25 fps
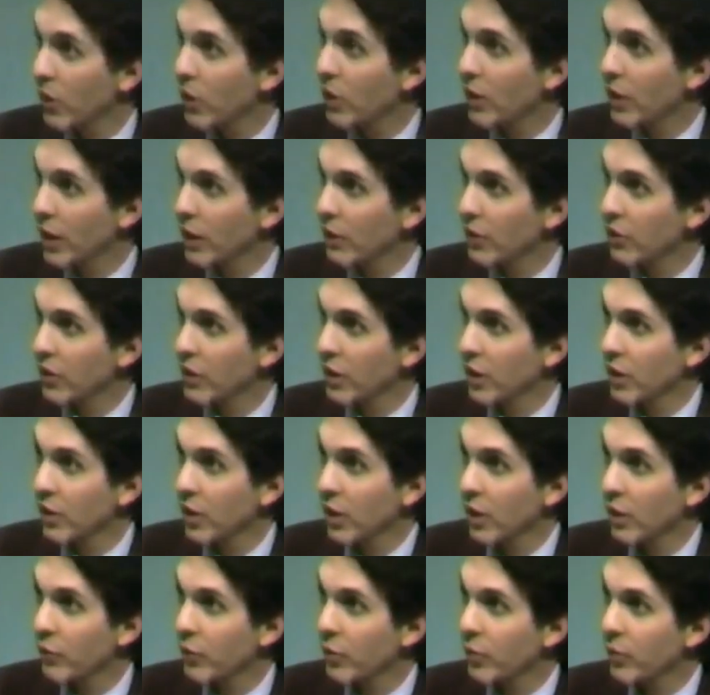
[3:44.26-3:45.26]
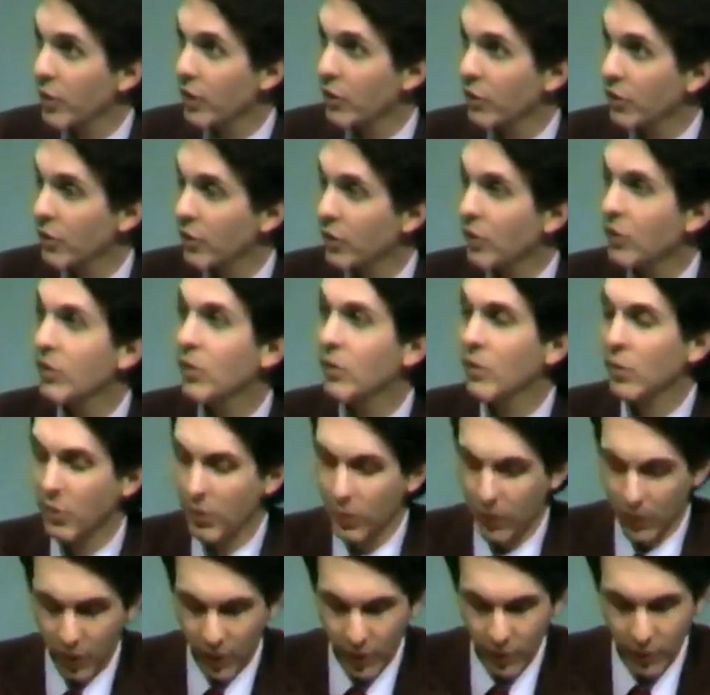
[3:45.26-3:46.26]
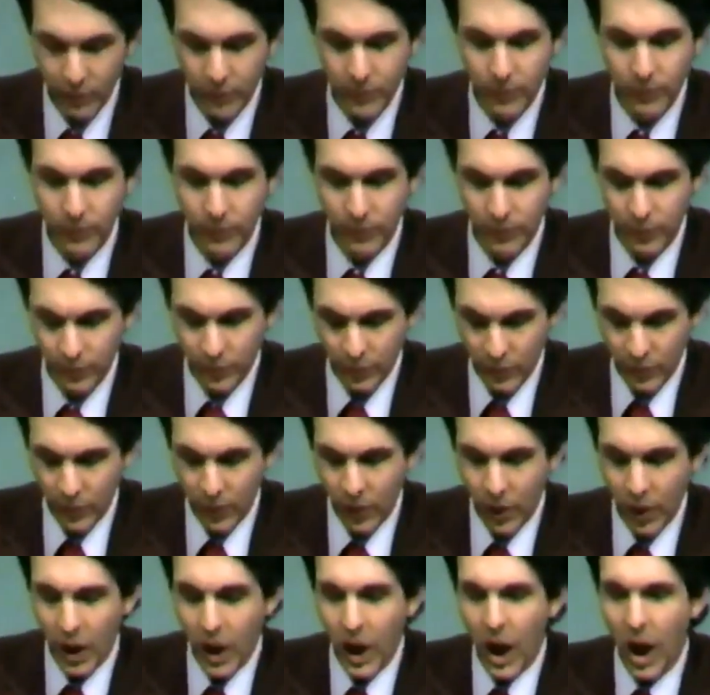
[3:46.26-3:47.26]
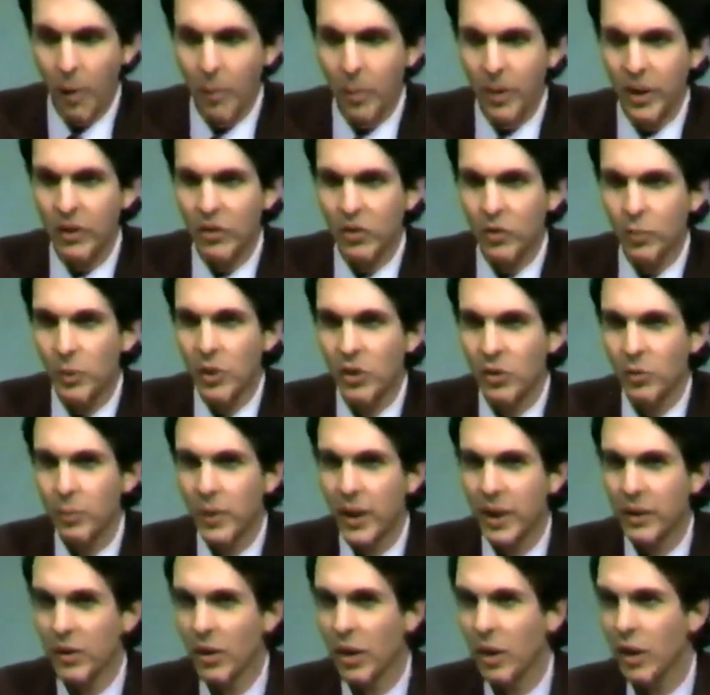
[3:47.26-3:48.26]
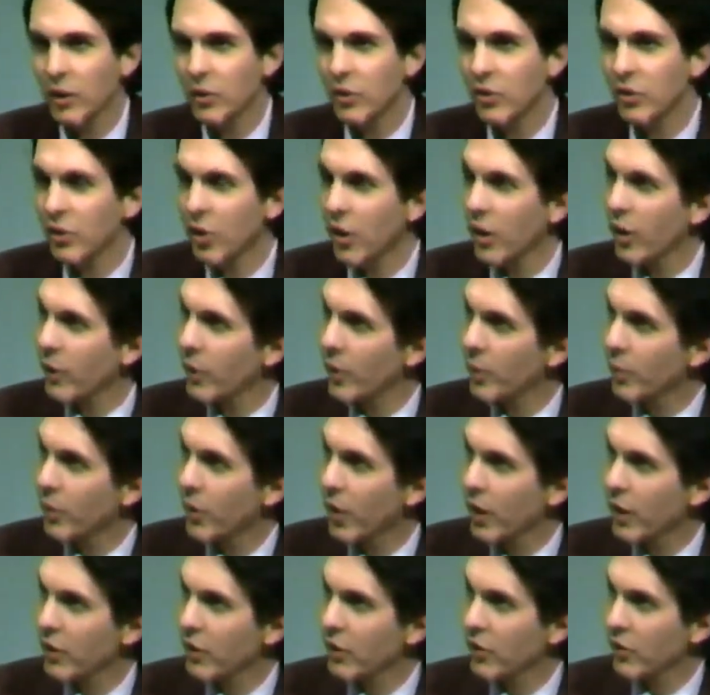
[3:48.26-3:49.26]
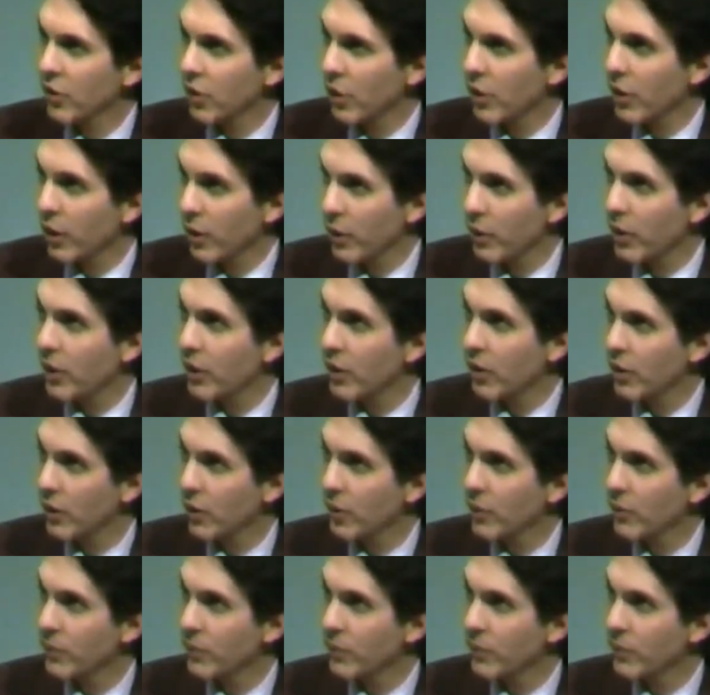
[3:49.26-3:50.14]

and actually get that information? Great. How many speech pathologists are there in practice in our area here?